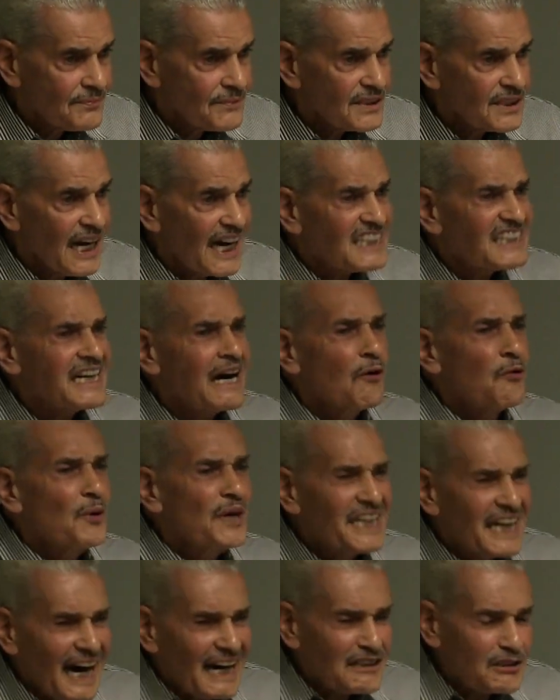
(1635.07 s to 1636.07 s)
That's how we
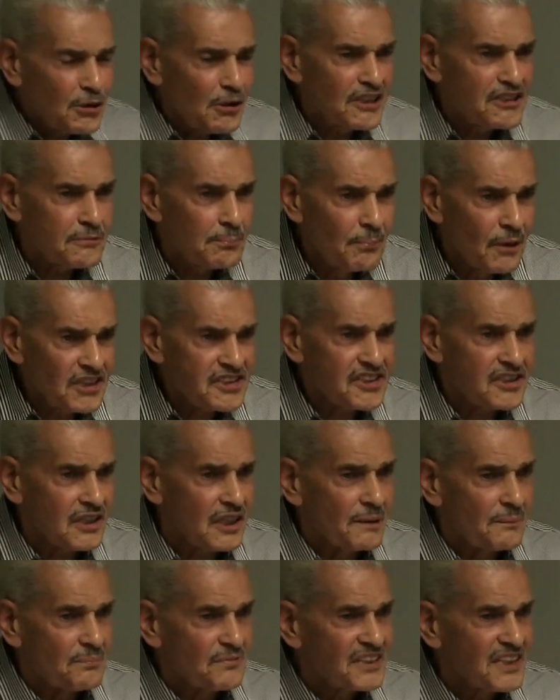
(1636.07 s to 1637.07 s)
got to do as
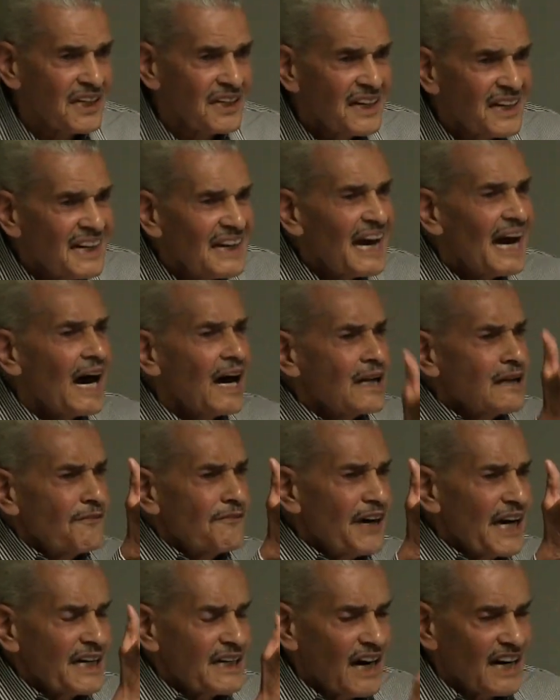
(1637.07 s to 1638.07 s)
Muslims
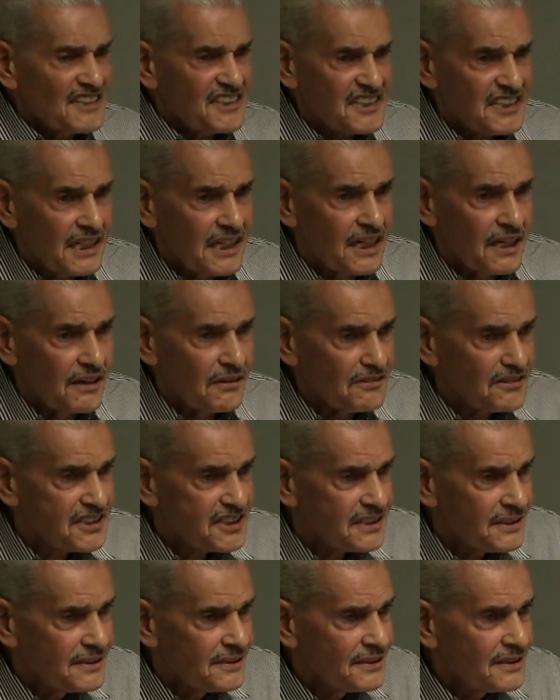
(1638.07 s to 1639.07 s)
elevate ourselves,
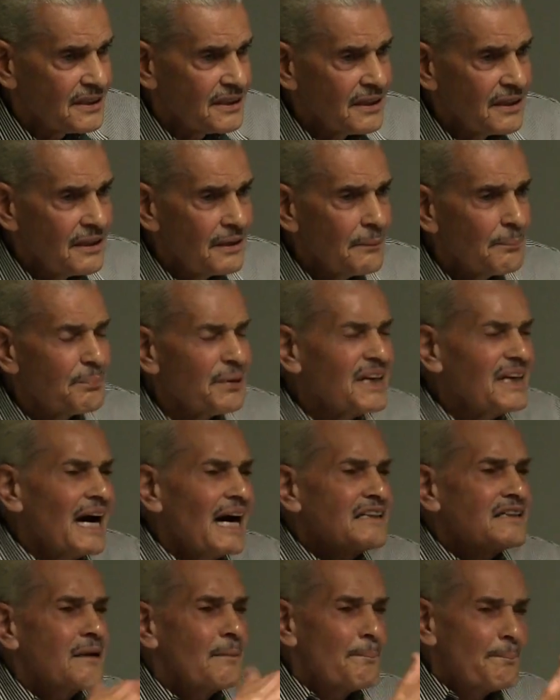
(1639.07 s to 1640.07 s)
bring
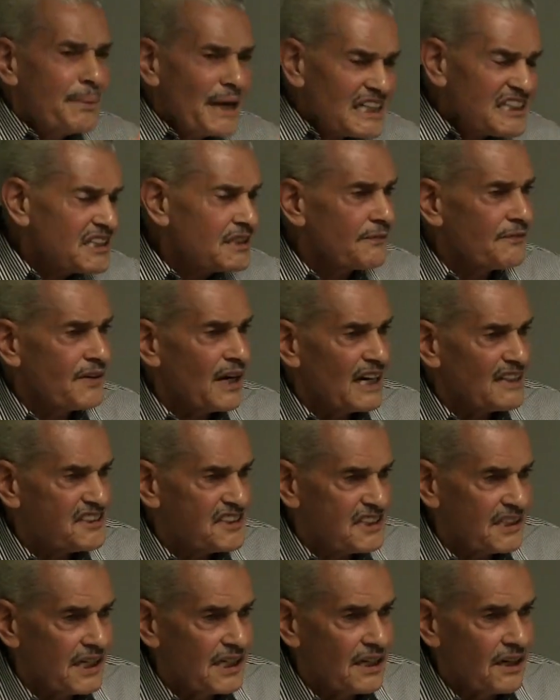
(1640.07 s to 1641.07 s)
out the best of
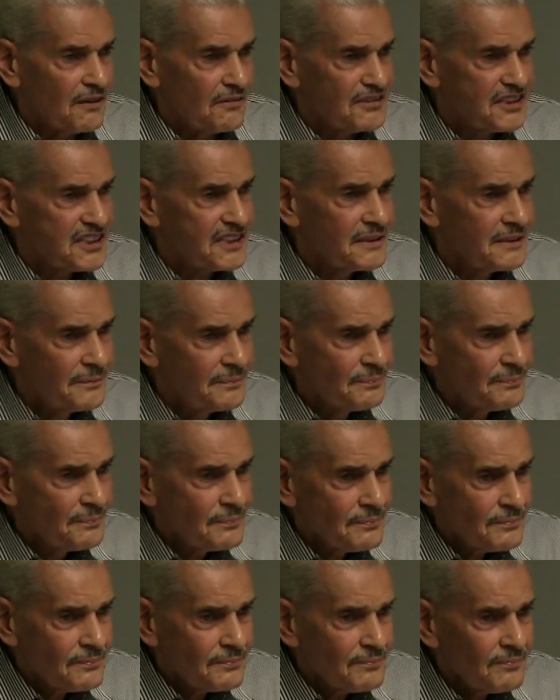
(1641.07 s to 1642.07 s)
ourselves,
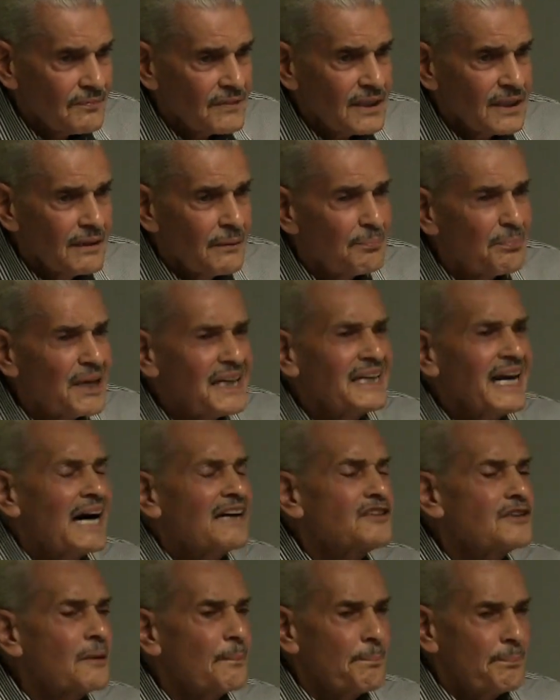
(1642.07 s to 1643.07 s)
bring
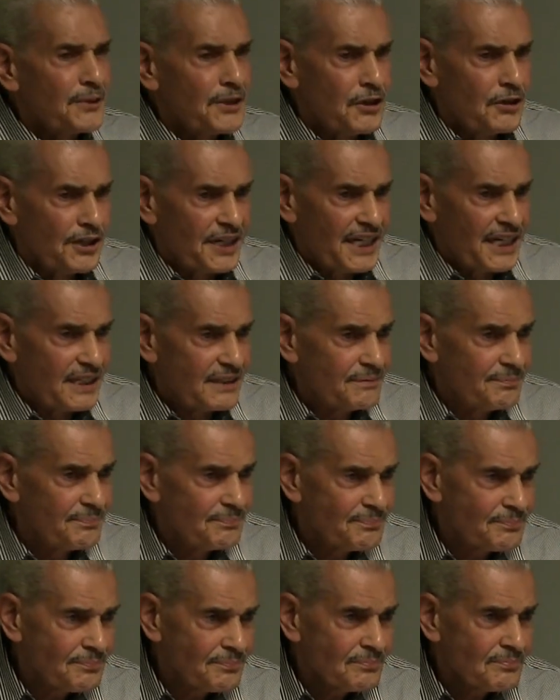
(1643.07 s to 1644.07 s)
out the beauty.
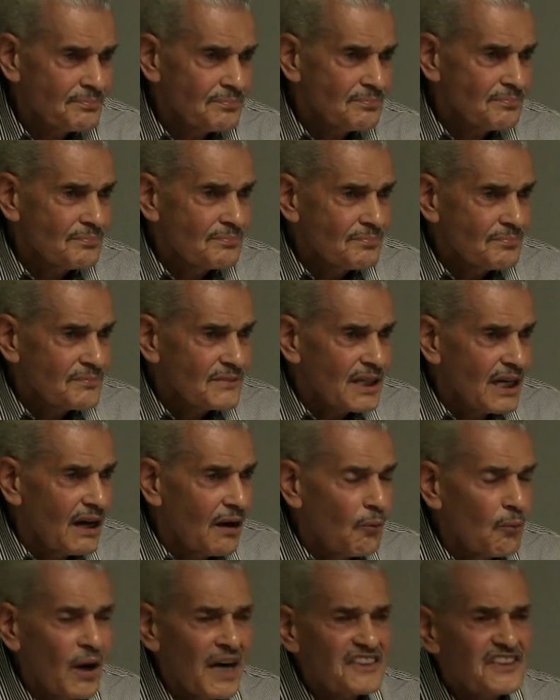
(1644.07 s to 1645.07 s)

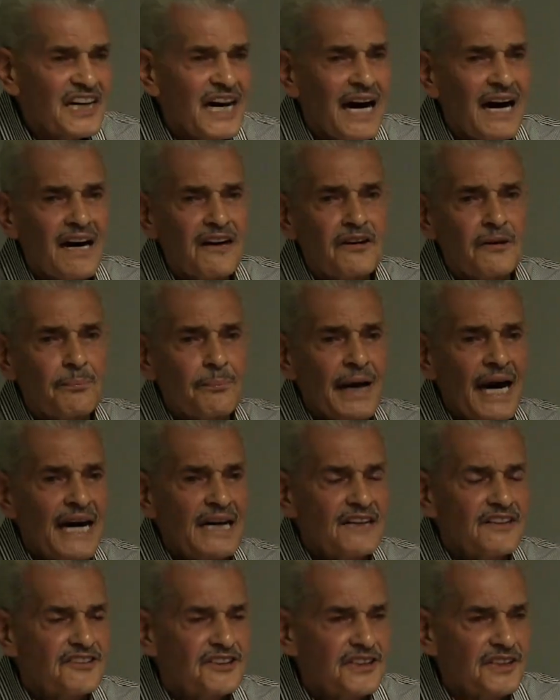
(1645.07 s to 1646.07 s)
And watch how
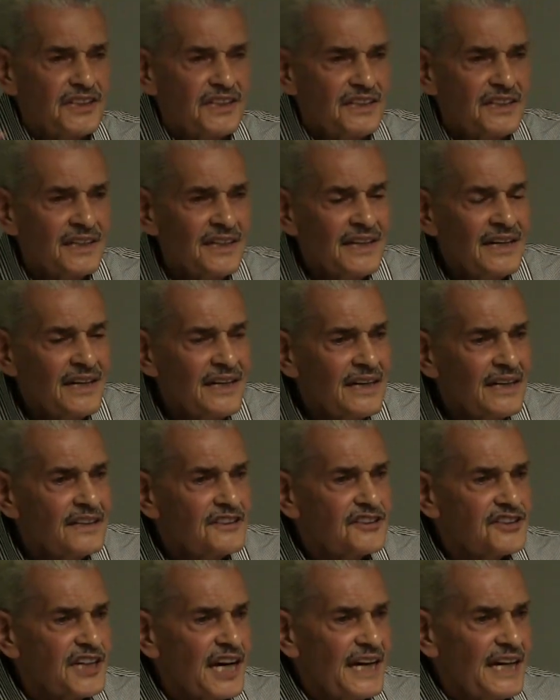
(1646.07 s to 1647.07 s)
humanity
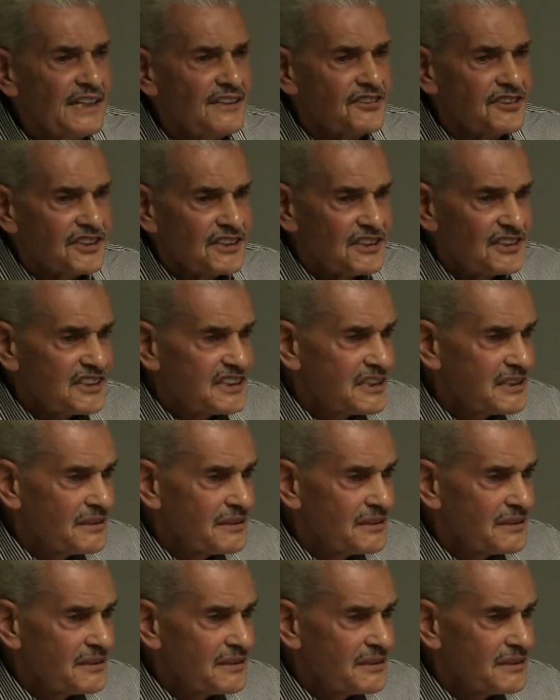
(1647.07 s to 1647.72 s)
changes.